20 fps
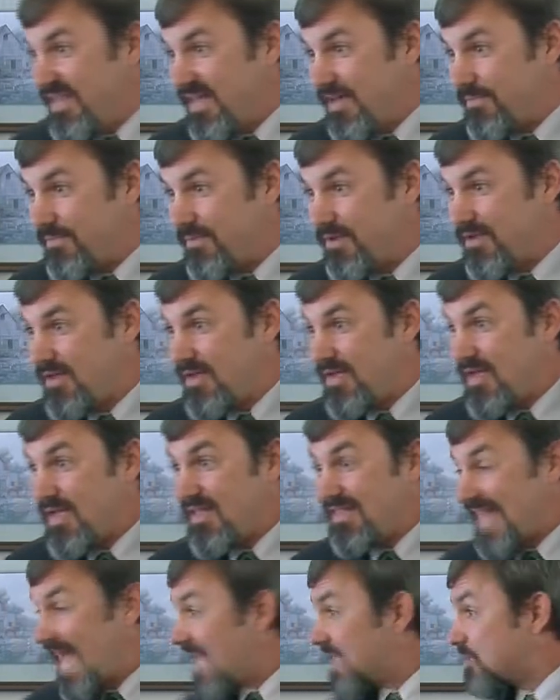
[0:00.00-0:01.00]
them.
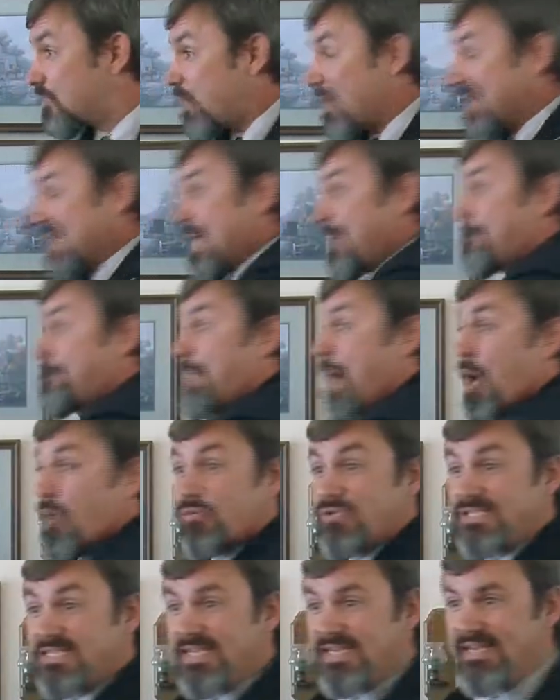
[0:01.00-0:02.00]
That's what they
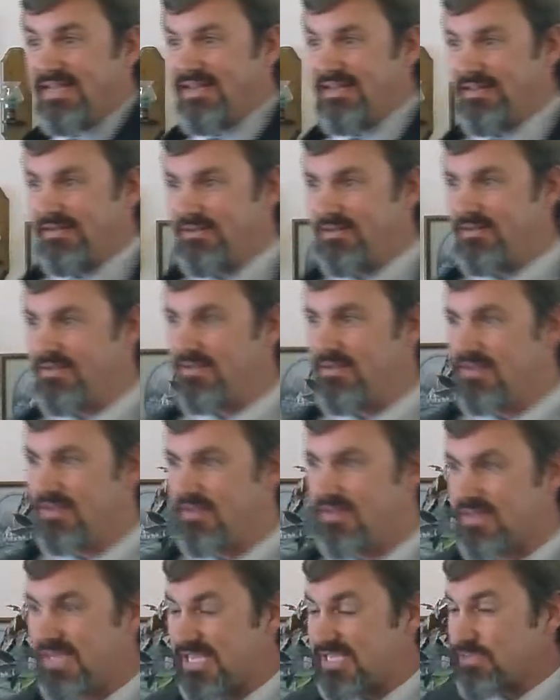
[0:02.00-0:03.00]
boasted in.
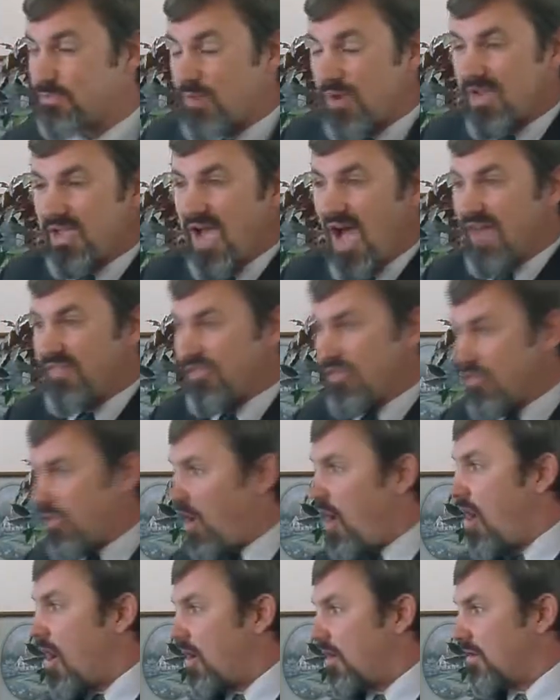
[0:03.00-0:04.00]
This is what God, the
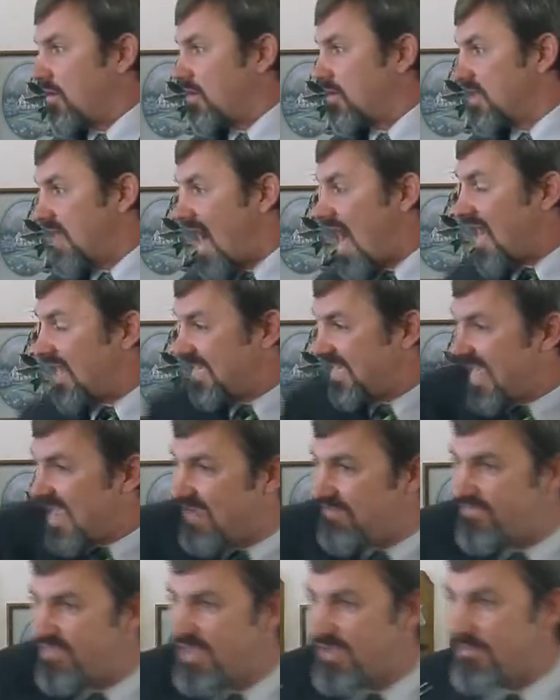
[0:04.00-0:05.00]
law God
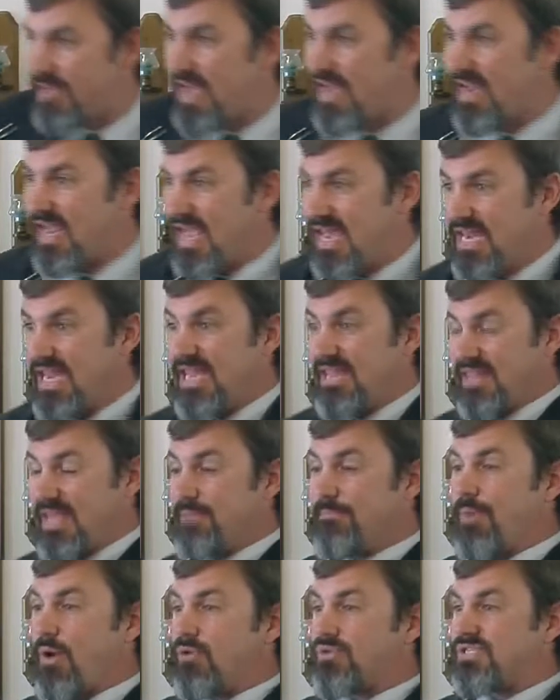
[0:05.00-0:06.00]
gave them, uh, and they
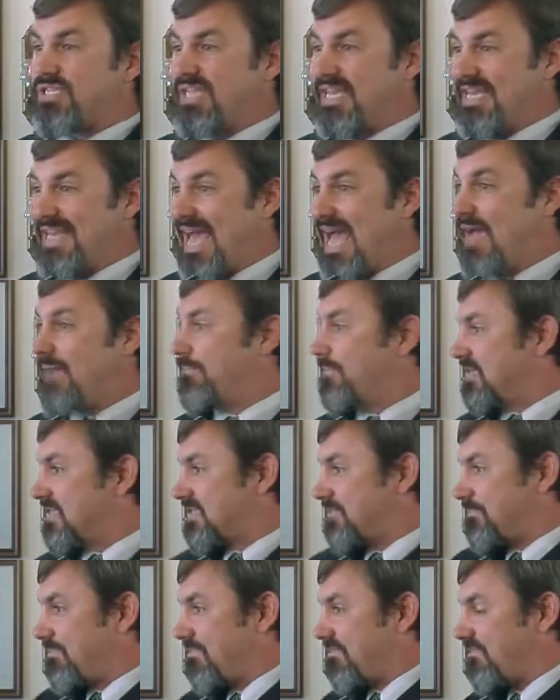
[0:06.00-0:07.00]
boasted in that
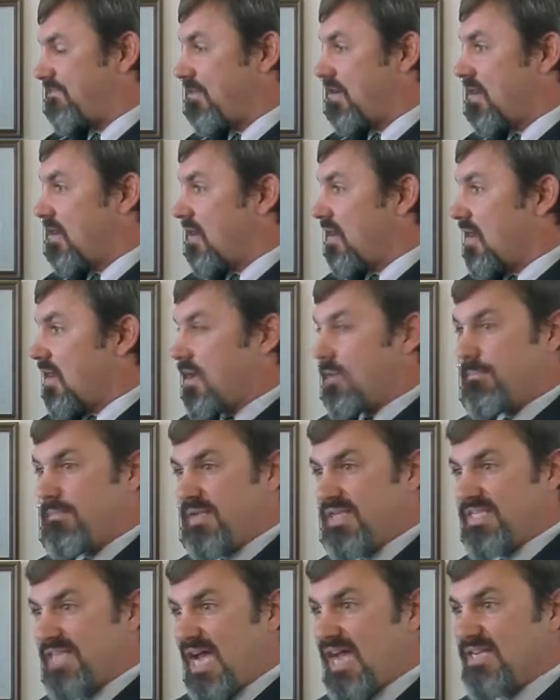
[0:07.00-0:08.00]

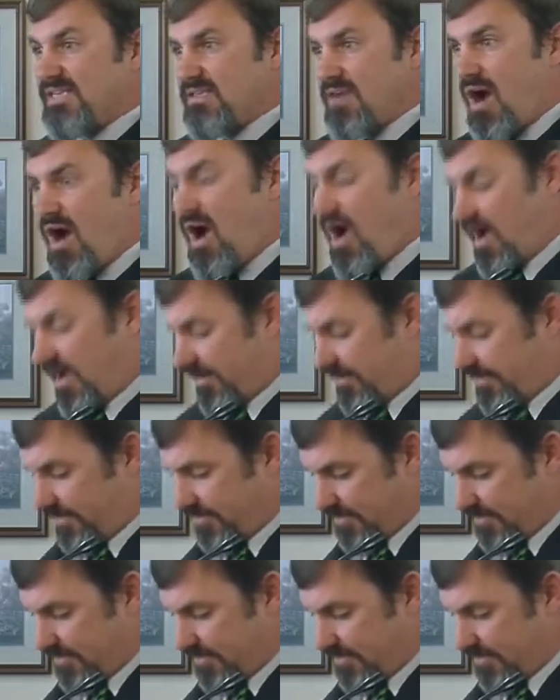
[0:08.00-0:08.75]
besides God.